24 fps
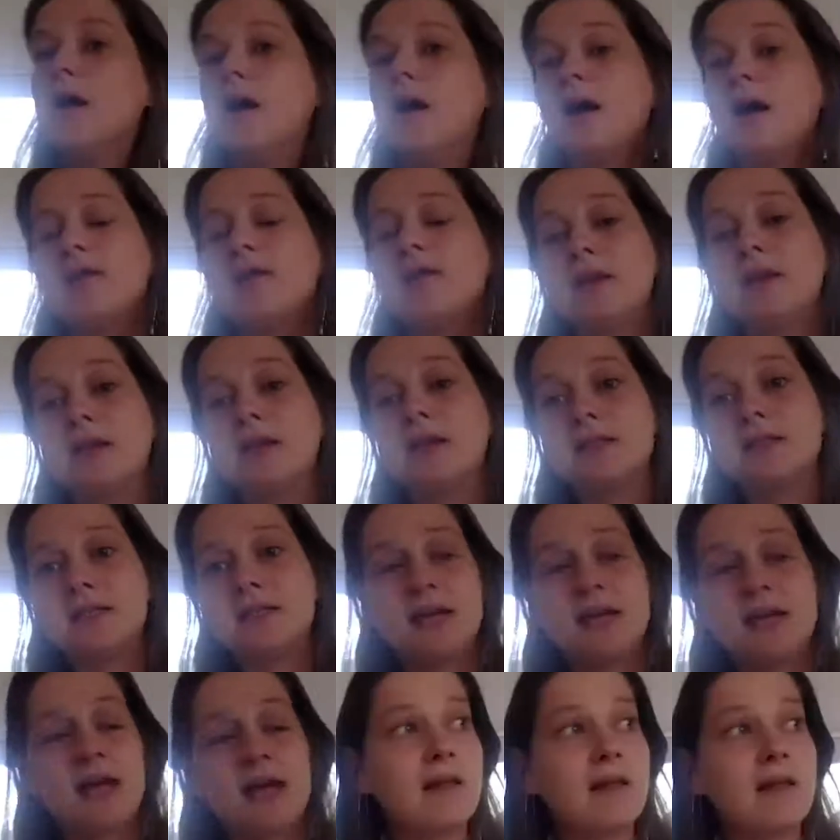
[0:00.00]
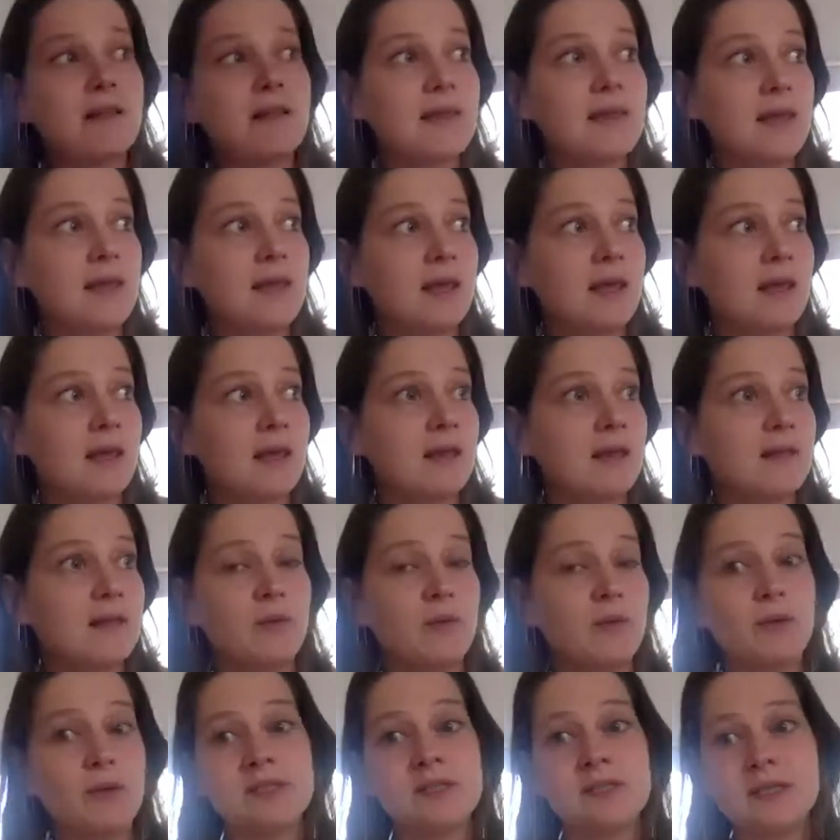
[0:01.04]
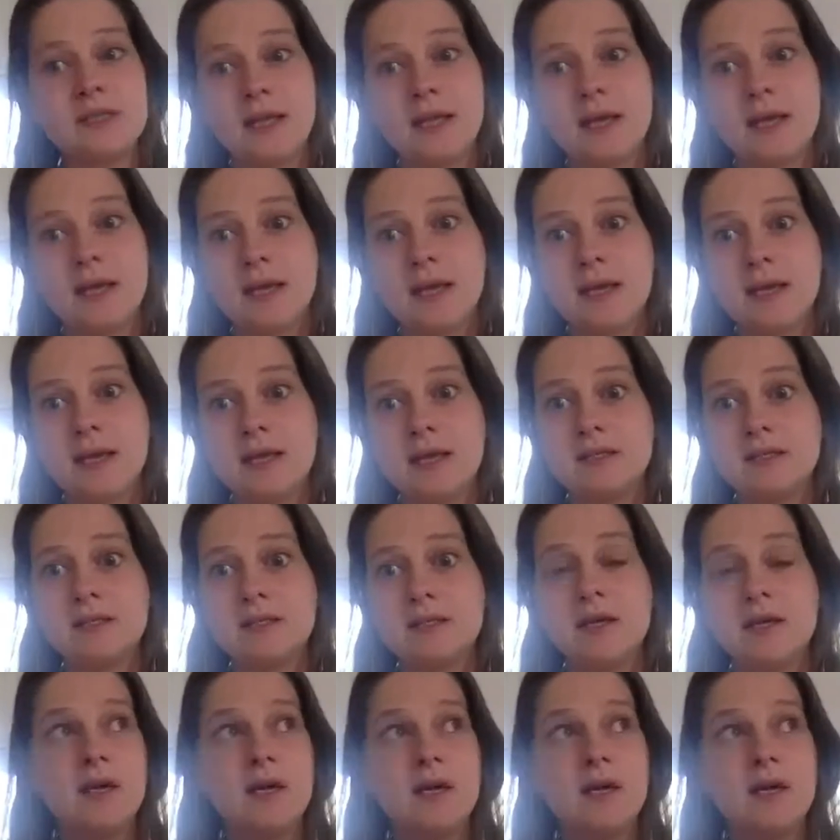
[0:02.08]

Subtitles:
I think the second thing that we're seeing is